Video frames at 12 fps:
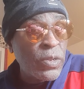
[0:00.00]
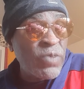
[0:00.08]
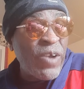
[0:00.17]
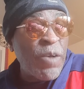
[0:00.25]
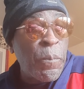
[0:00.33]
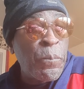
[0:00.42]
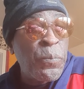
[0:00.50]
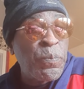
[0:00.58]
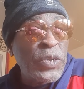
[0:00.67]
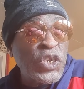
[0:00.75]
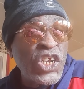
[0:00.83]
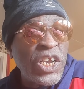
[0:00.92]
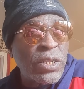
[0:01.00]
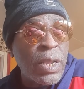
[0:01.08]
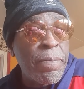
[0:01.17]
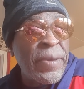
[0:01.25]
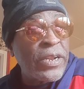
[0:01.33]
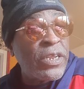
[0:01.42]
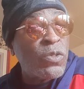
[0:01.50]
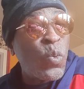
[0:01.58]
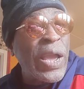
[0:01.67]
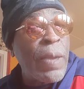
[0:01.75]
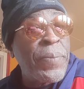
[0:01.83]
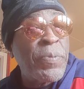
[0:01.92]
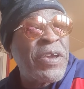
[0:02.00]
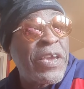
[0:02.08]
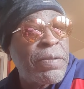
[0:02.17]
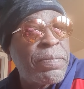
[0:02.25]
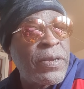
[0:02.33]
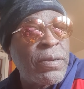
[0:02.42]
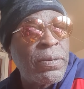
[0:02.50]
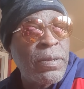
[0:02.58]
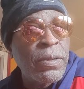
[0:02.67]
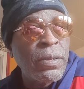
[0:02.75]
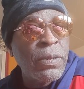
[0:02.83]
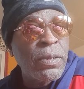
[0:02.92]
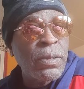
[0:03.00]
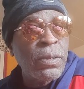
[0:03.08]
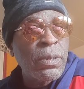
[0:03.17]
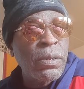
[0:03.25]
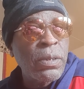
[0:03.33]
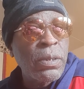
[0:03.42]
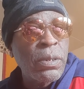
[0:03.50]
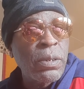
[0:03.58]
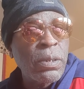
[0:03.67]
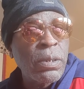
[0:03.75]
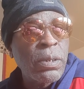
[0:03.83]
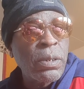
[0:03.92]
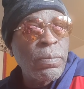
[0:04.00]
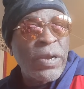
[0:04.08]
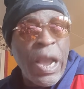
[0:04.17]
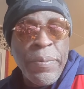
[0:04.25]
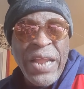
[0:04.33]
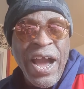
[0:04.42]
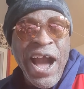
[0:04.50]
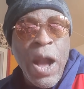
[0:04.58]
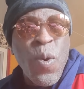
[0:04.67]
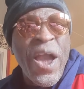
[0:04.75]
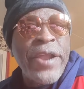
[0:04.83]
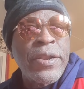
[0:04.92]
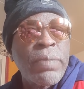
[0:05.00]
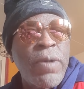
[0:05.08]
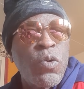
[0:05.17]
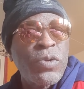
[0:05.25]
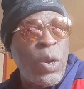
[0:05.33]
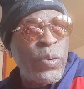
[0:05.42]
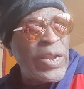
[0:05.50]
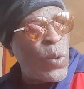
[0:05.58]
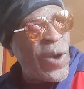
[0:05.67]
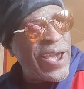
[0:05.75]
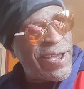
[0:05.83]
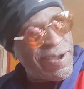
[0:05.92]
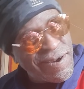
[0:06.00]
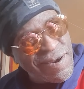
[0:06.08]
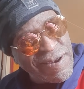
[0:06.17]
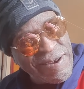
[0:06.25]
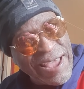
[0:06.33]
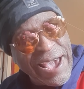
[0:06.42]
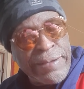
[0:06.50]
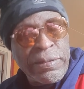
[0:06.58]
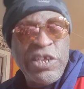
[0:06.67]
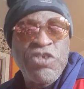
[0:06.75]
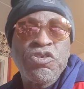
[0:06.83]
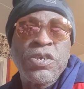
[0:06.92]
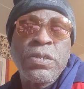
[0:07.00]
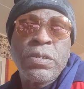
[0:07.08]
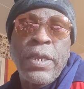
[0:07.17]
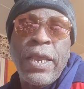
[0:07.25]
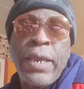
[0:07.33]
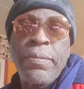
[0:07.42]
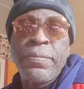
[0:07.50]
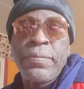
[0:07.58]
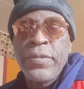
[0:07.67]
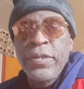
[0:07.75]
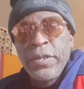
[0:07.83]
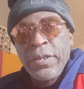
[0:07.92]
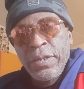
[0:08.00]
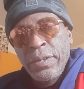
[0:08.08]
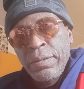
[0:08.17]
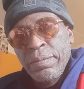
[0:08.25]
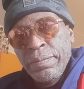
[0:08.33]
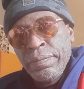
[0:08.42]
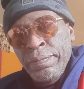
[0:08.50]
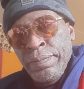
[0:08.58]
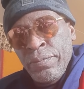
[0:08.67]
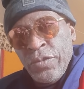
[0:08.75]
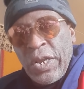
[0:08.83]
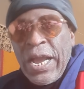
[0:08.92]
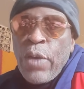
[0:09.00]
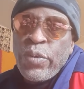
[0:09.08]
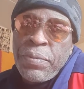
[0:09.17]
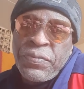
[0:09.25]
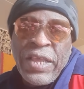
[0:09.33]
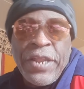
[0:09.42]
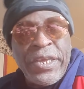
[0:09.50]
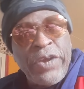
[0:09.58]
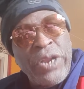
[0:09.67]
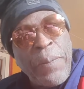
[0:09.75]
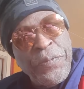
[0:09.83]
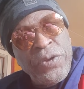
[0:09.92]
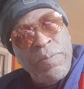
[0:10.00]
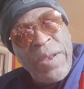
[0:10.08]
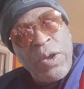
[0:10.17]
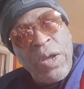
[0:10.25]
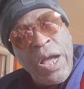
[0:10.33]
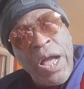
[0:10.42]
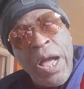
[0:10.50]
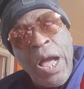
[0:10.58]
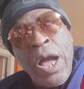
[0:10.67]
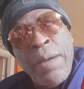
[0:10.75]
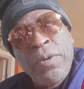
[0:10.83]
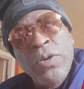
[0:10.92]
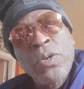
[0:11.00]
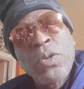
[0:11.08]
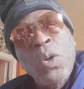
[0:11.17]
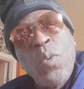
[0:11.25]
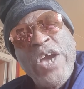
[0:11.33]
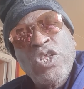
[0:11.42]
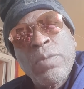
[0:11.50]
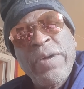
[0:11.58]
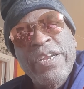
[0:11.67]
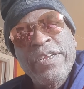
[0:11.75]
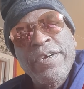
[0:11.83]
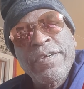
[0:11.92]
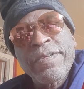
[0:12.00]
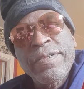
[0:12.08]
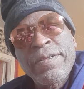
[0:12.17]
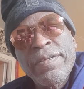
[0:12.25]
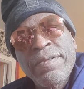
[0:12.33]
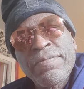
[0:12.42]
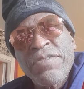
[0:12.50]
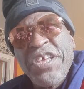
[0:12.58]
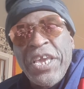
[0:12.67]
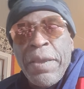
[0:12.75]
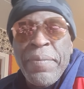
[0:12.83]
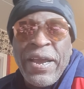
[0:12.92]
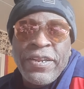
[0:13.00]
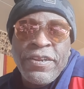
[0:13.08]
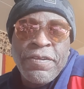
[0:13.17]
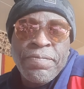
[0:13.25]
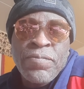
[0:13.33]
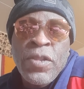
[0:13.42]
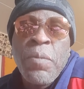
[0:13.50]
They were shit, make these white people hate me. Because I'm in an all white neighborhood, and when a white girl lies, lynching time. Because when I see a nigga with a pretty black white man, you know, they get mad, you know.